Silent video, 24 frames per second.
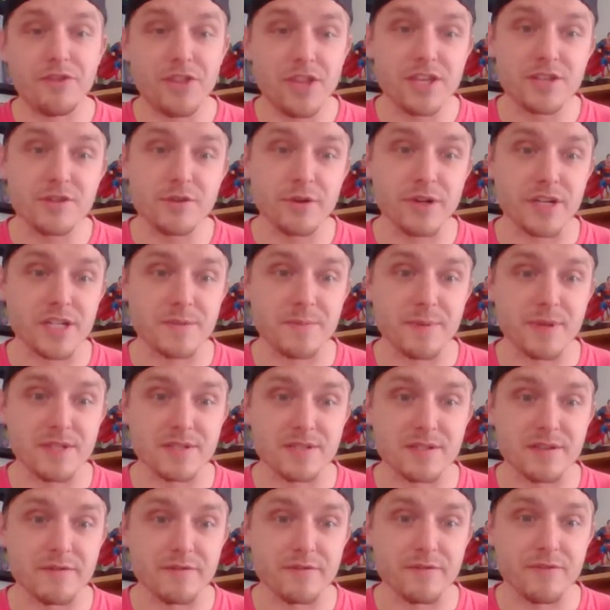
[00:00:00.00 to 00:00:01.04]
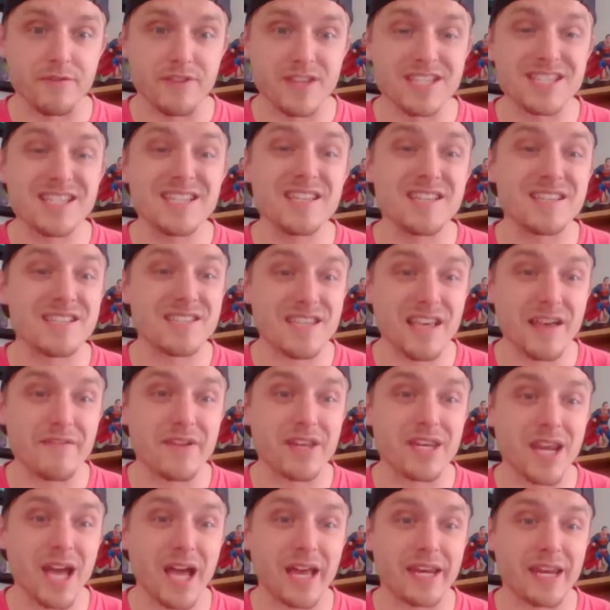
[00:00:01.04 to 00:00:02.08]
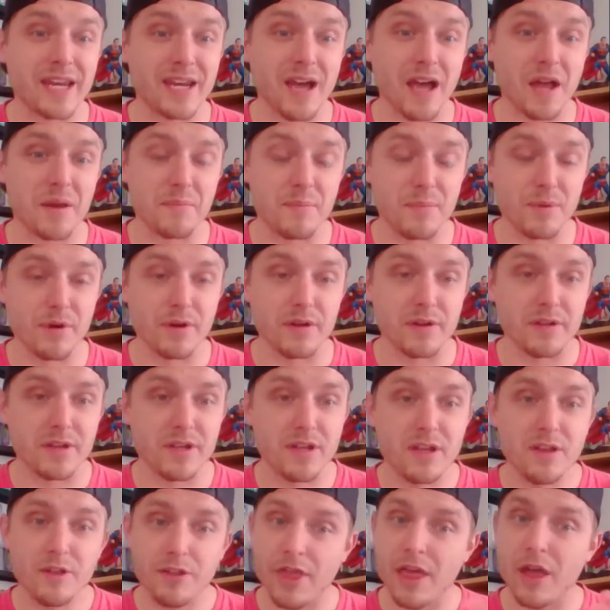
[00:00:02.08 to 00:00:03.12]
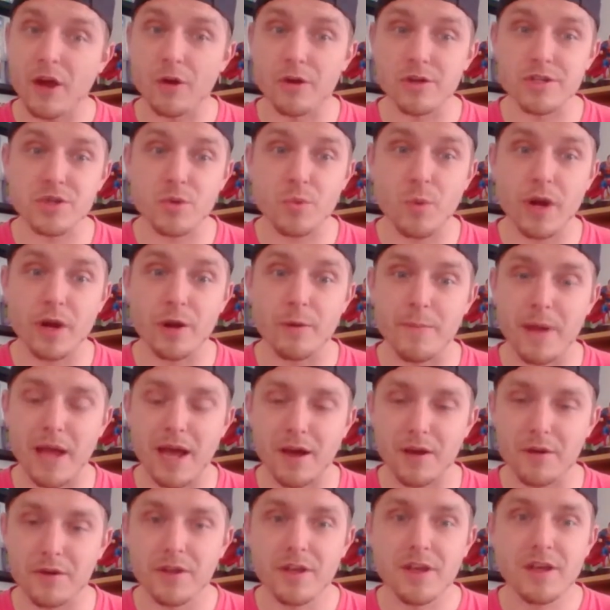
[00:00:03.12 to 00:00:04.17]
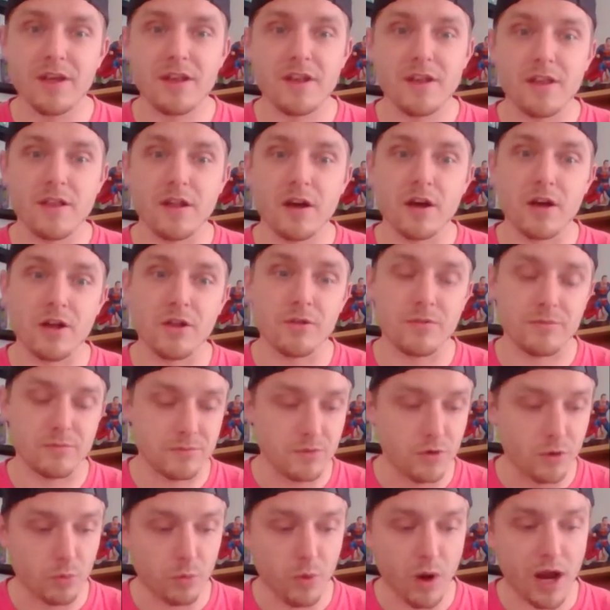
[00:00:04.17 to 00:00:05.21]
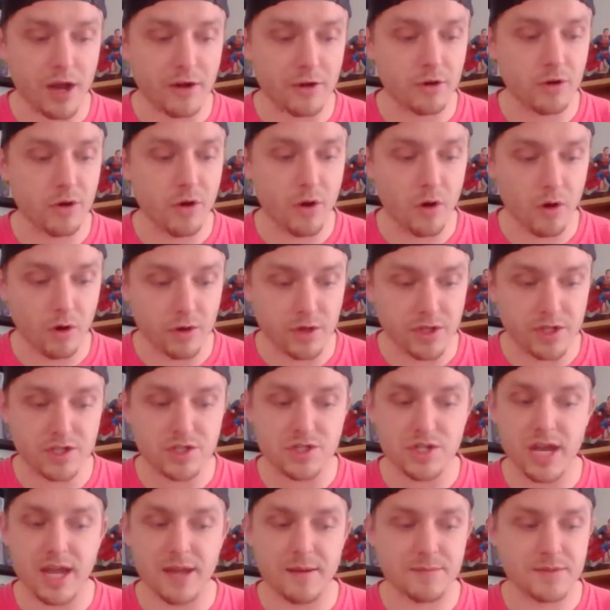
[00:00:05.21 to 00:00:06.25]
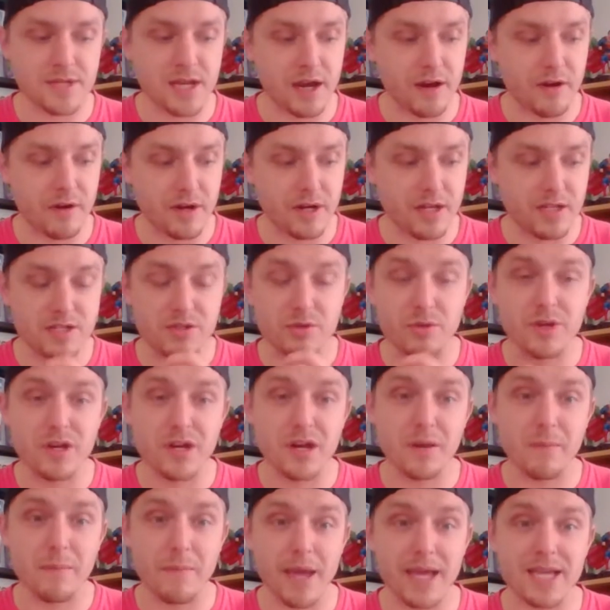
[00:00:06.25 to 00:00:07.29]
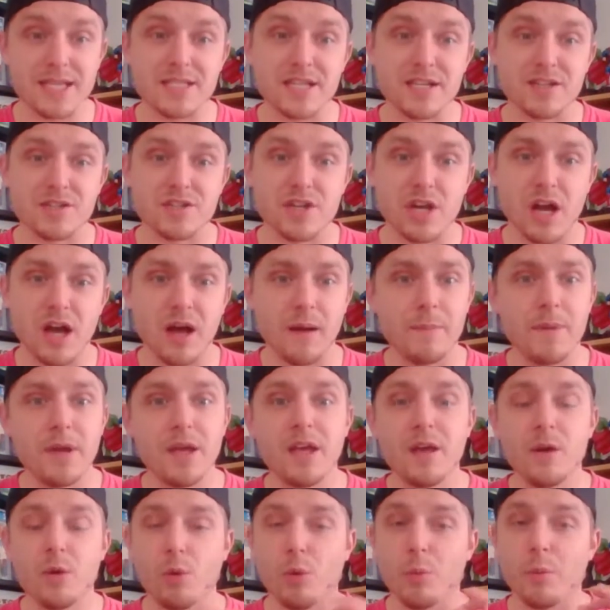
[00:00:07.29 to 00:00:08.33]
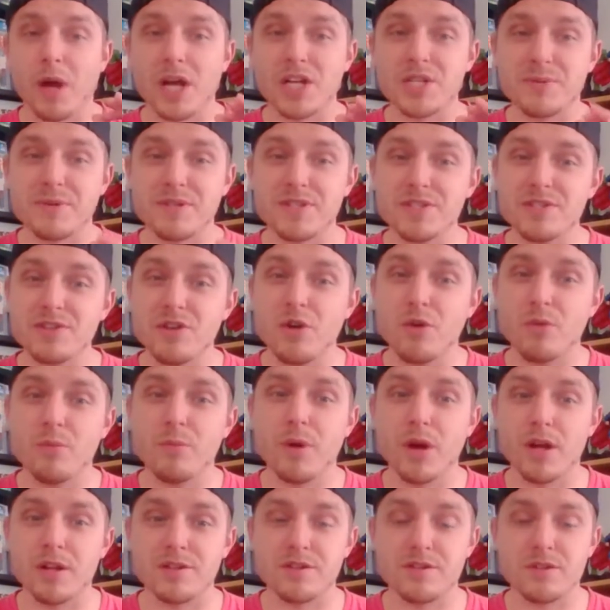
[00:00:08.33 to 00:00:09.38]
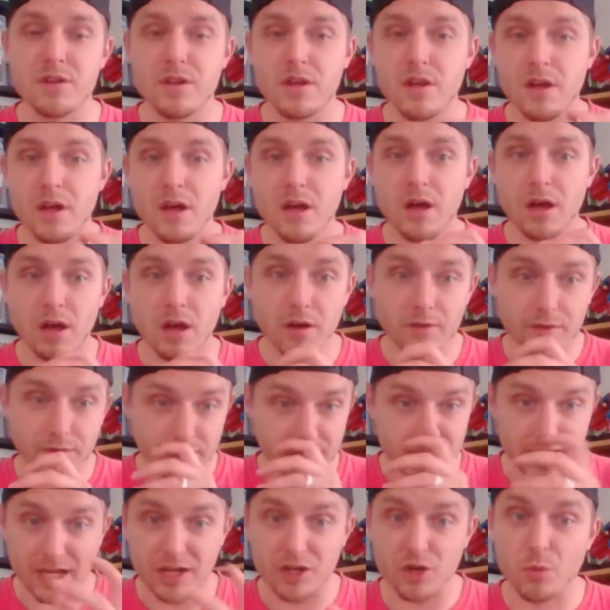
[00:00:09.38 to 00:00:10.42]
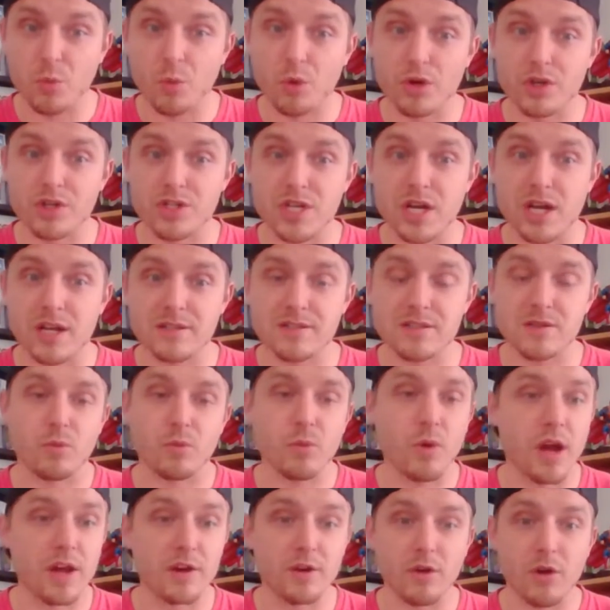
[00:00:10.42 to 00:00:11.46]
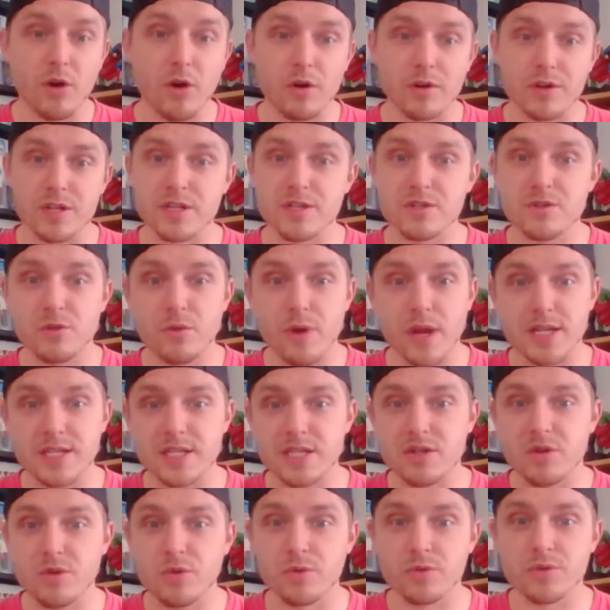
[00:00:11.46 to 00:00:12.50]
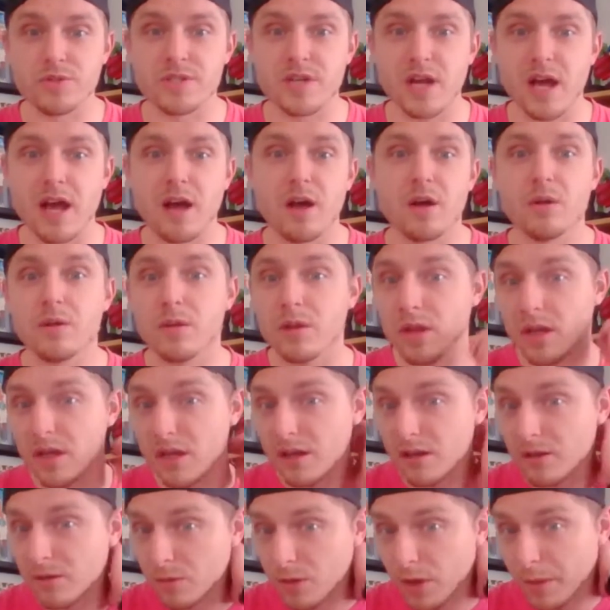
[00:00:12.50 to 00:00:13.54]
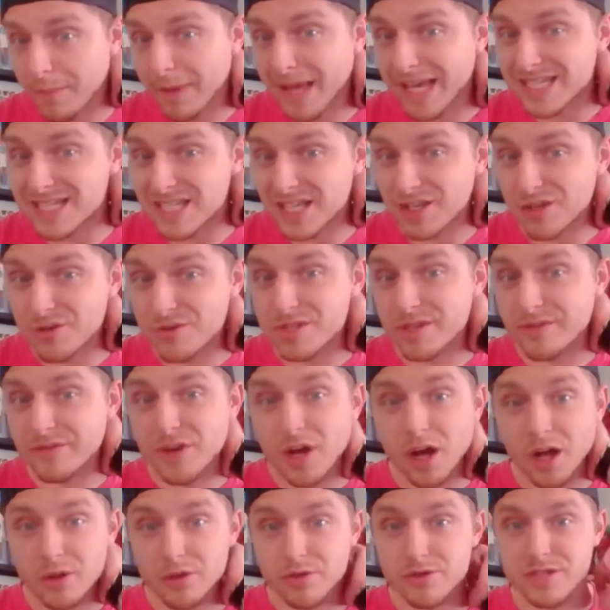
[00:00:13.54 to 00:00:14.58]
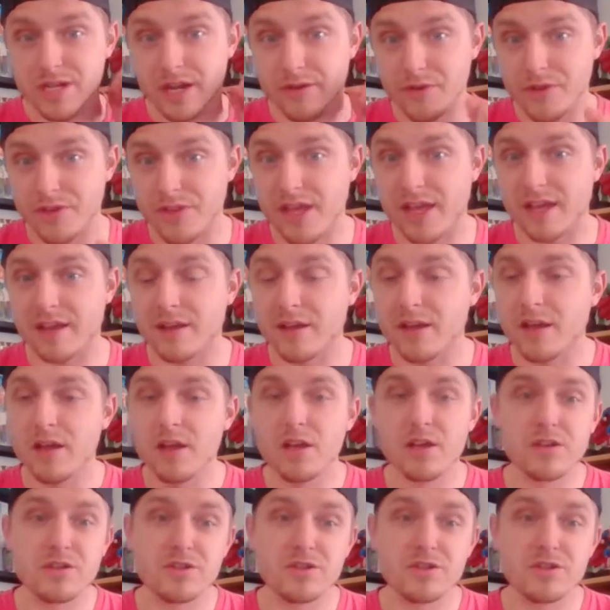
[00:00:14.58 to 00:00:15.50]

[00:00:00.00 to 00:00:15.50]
These are expensive. This is a $7.99 book. They are square bound. The writer, artist, James Herron, is doing an amazing job. Reminds me so much of Daniel Warren Johnson, writer, artist, crazy cool style, amazing use of colors and everything.